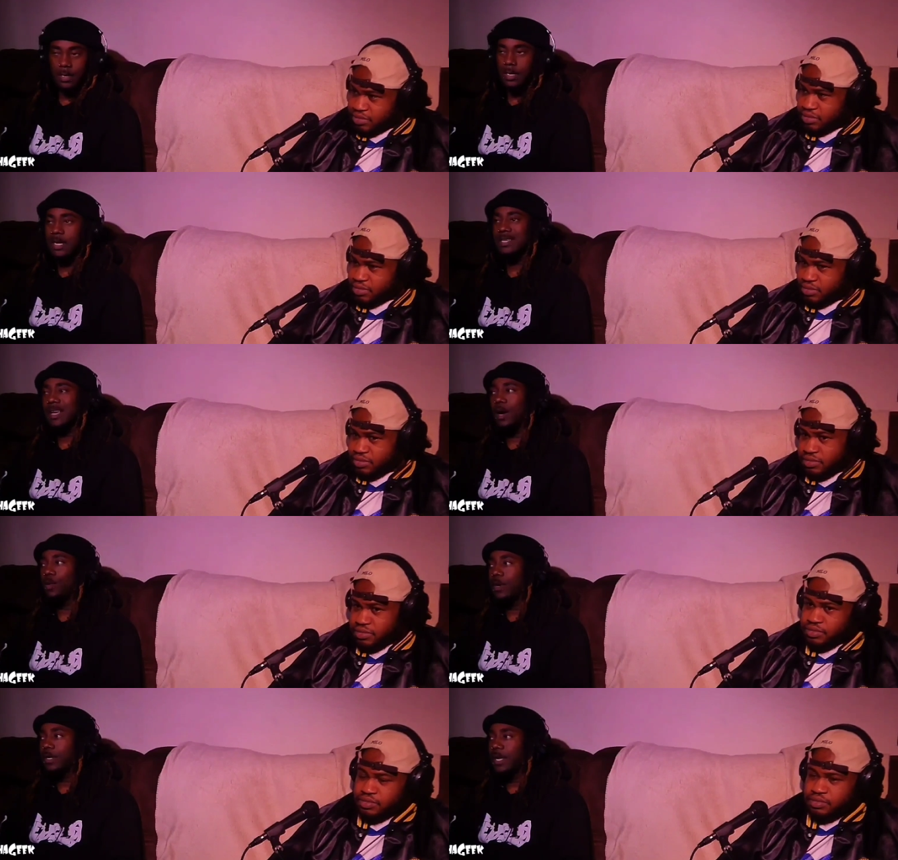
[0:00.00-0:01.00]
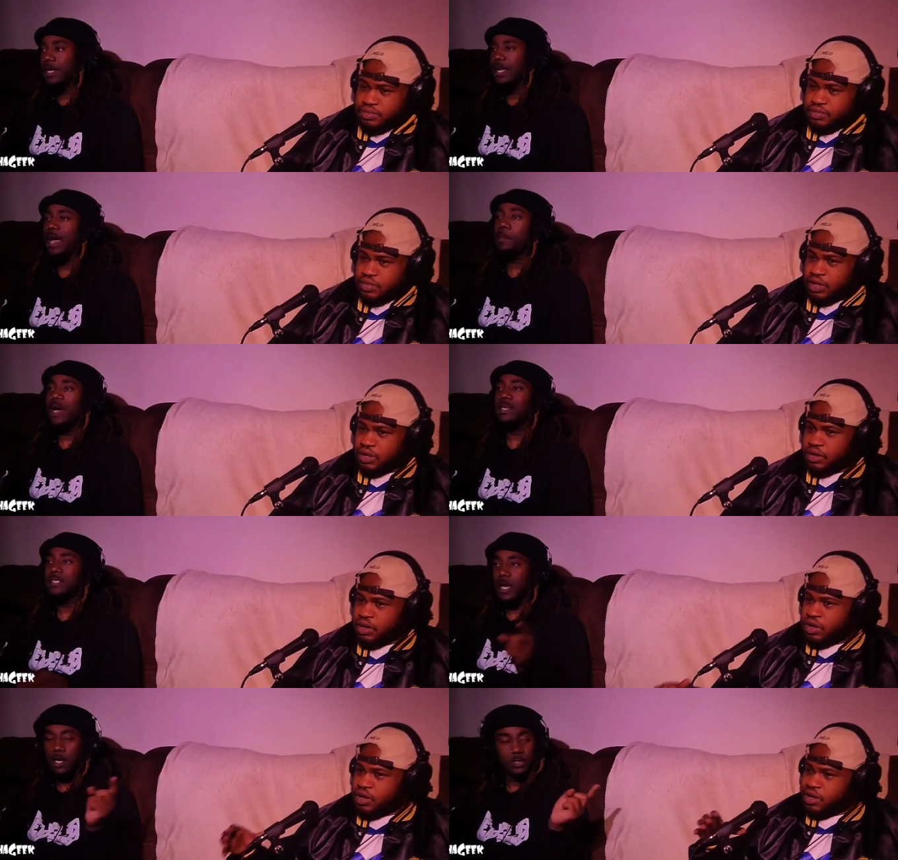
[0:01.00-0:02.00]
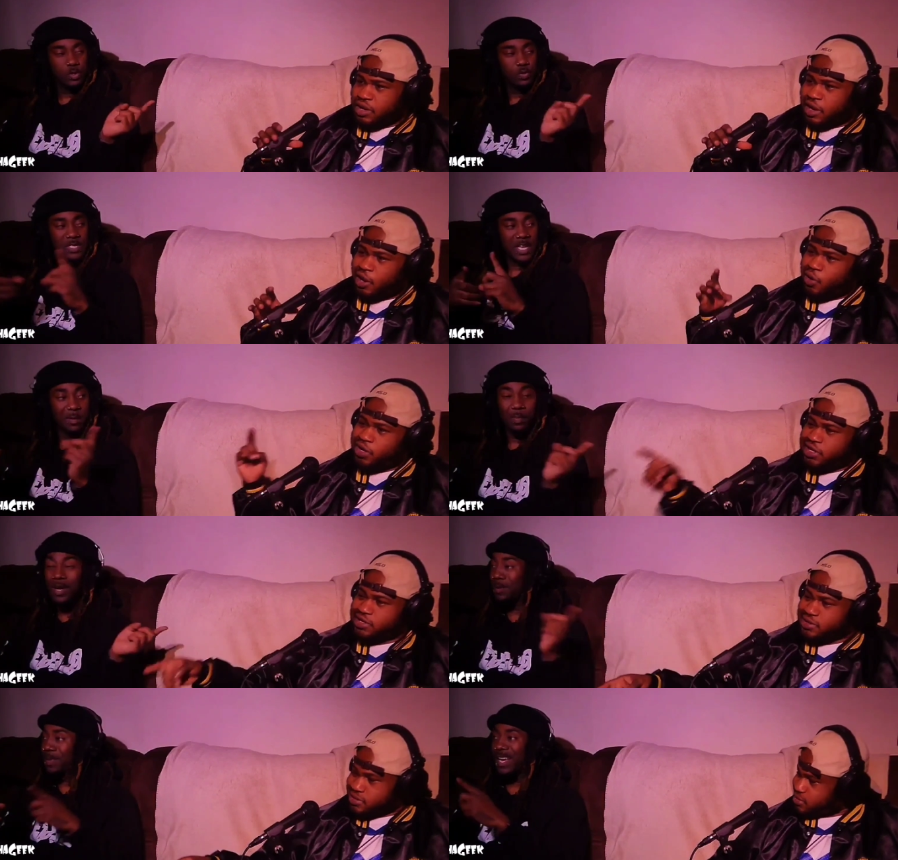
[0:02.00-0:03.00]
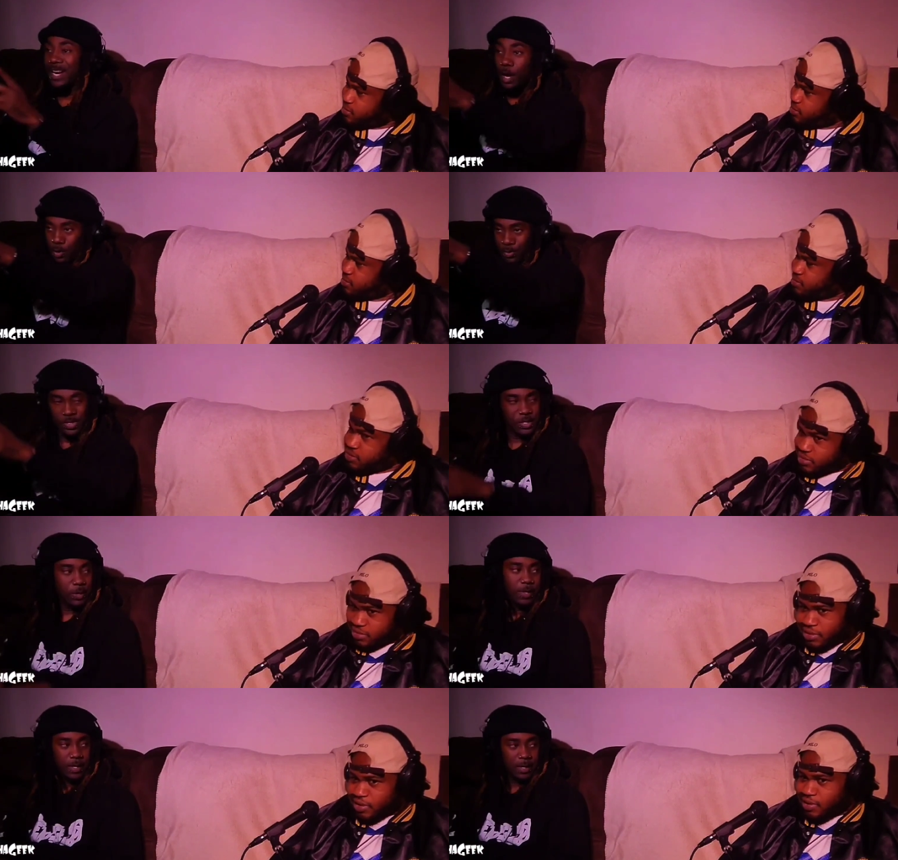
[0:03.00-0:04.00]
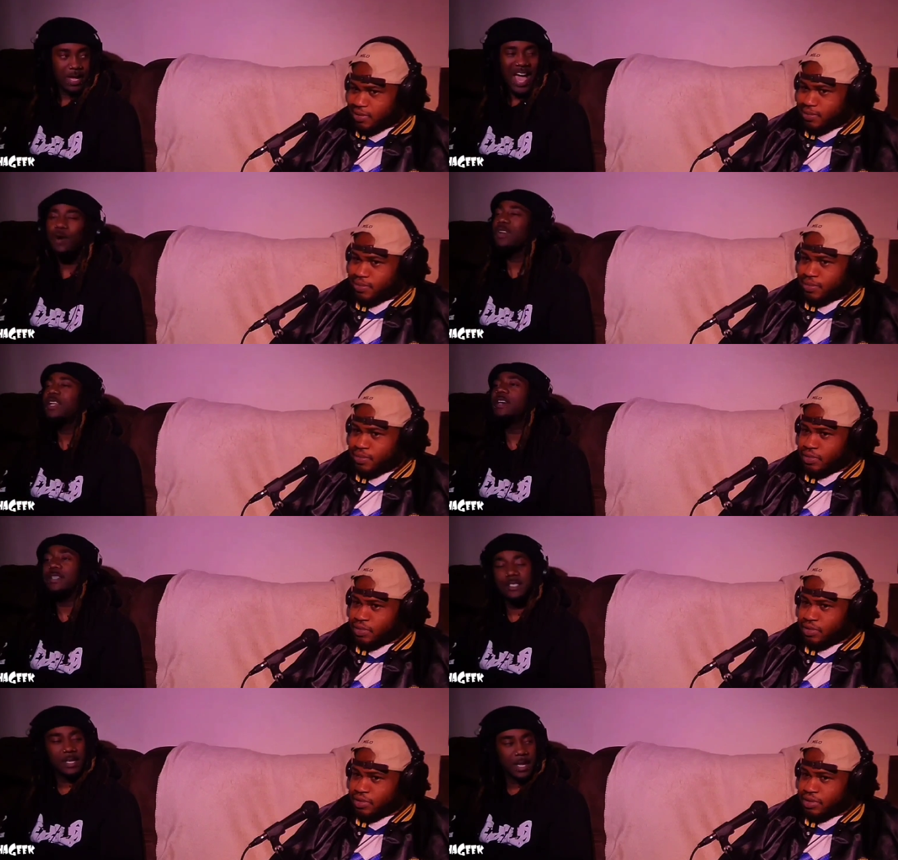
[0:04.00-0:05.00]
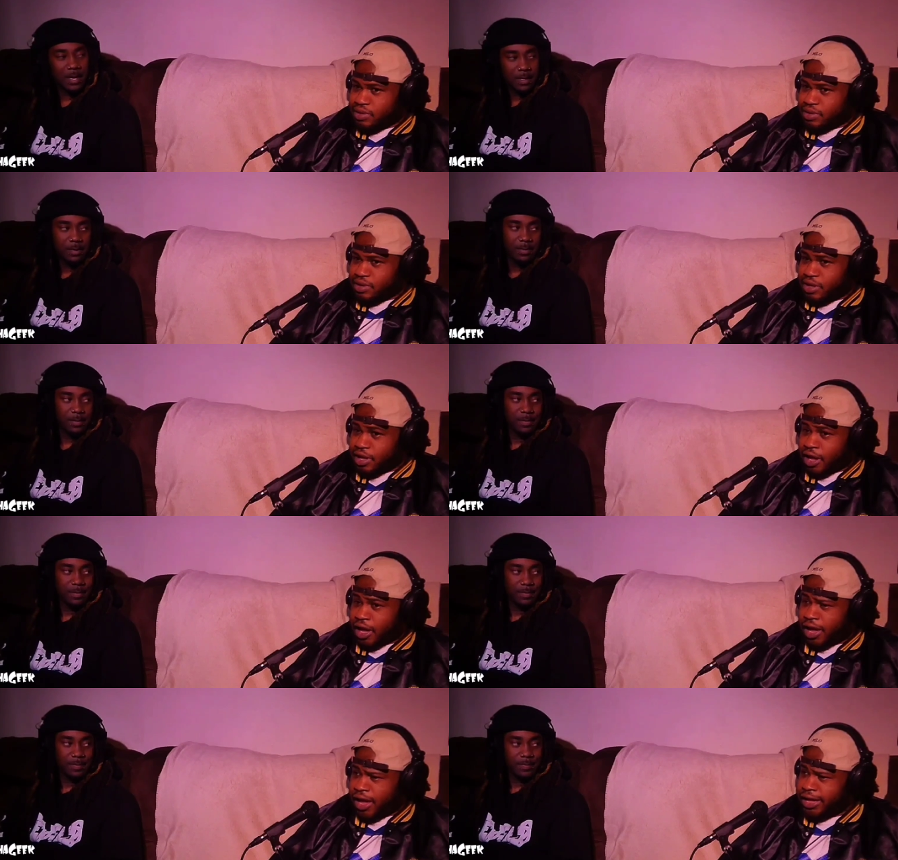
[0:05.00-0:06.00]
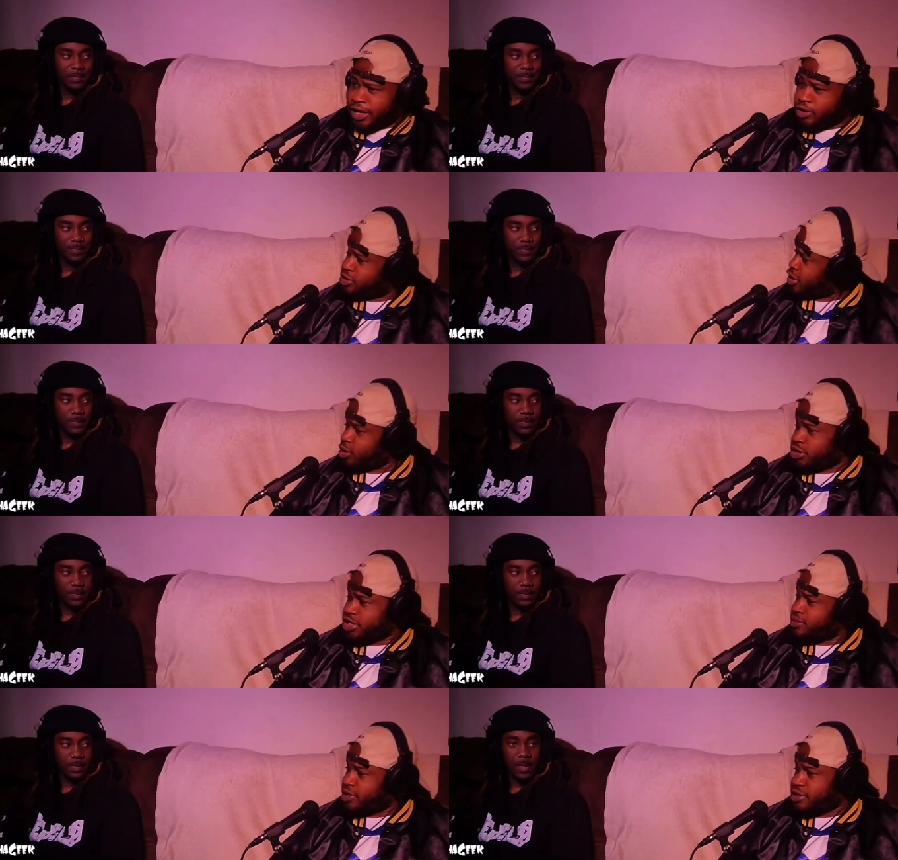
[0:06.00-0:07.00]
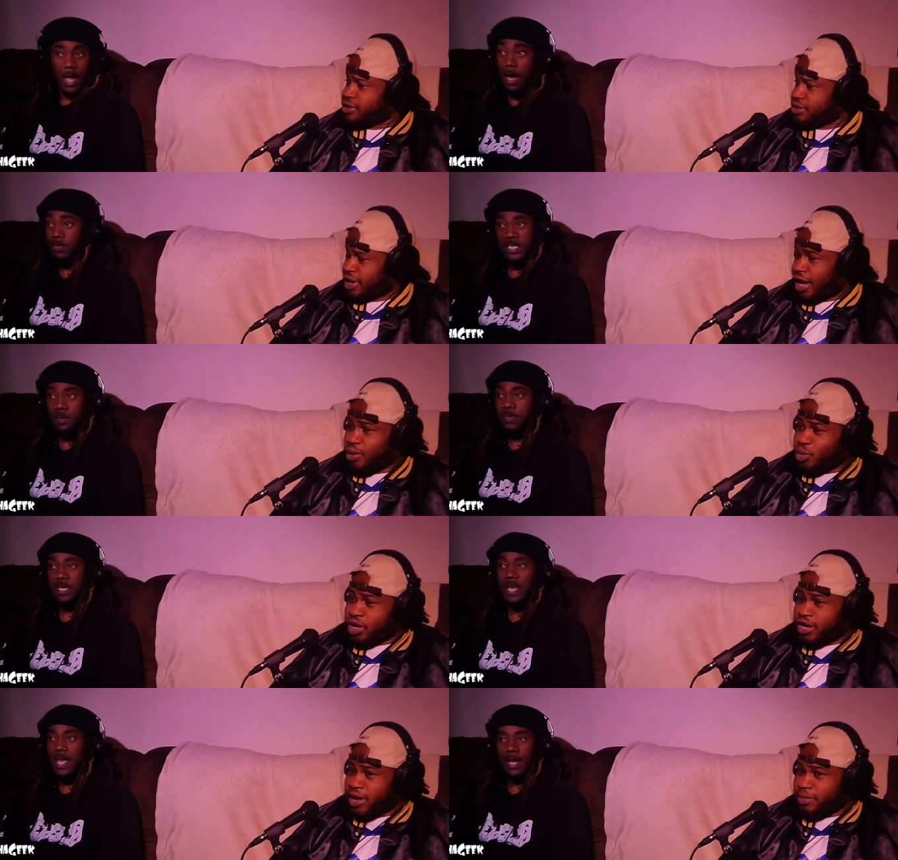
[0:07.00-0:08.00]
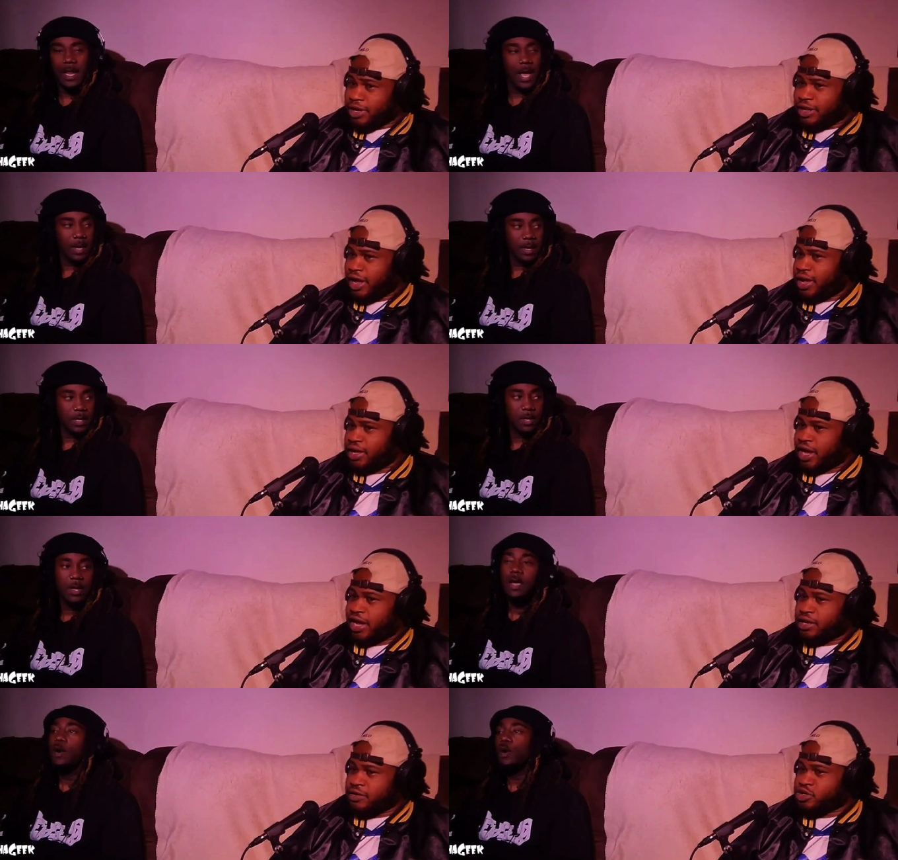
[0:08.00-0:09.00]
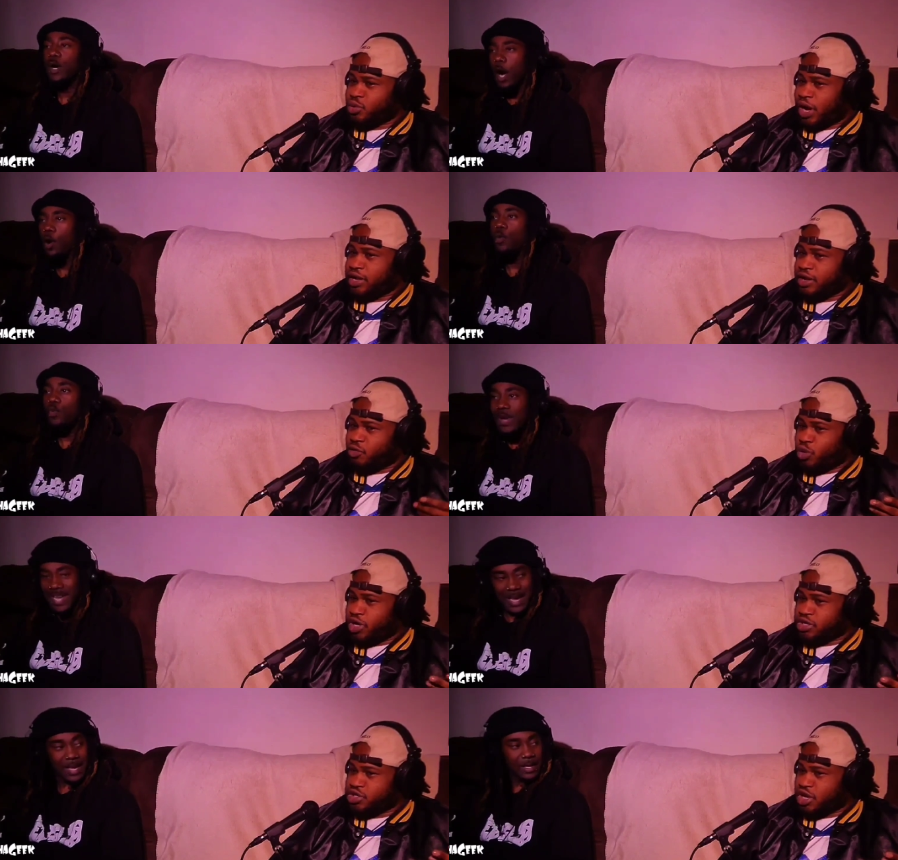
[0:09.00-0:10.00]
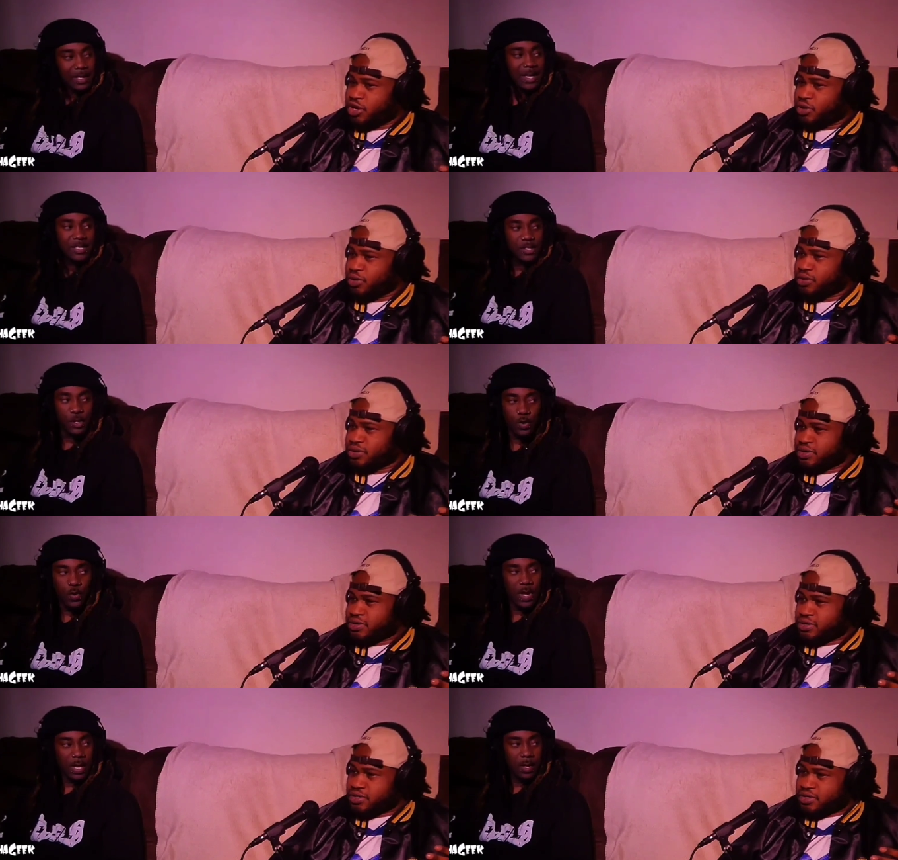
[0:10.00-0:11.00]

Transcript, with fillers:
Speaker 1: That's all well done. How about y'all two team Only- up and go on the show then? I would love to see that.
Speaker 2: Hey, don't t- don't tell me. I'm I don't win that much. Hey, I love so I love win. wings though. Let's
Speaker 1: do it. Is